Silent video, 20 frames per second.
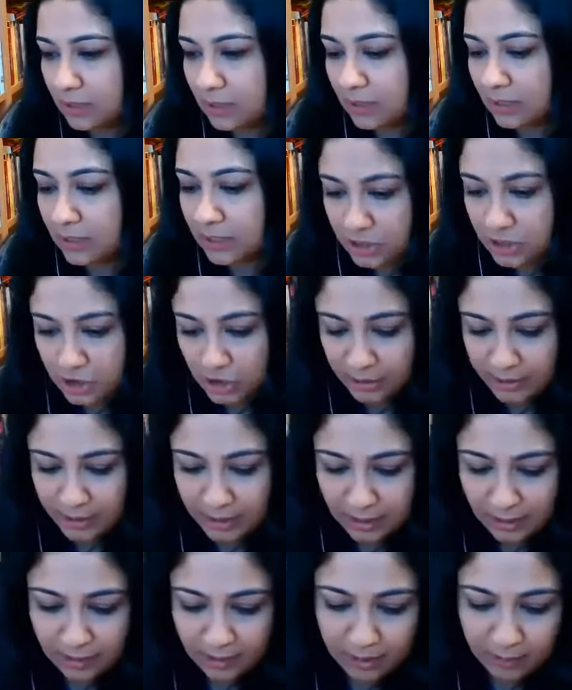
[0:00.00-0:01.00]

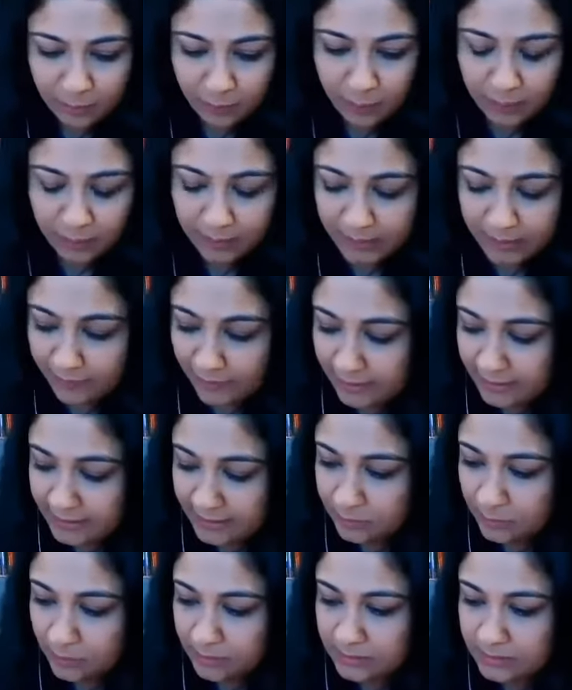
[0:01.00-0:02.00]
initially in one of my
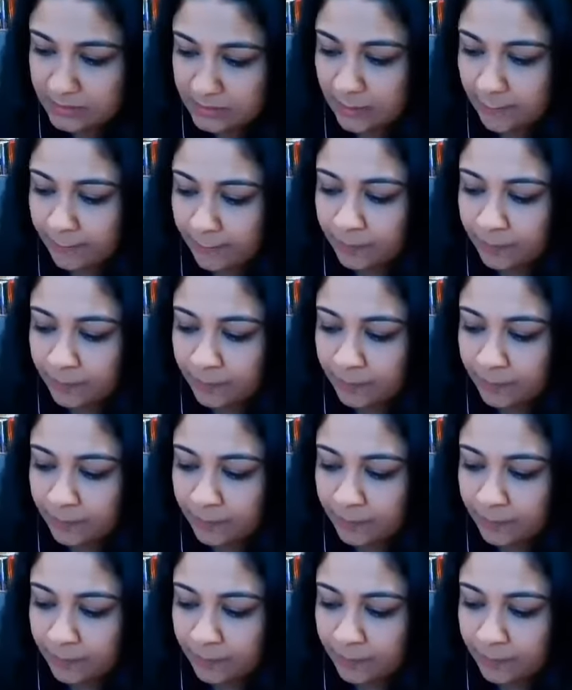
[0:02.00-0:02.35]
writings was,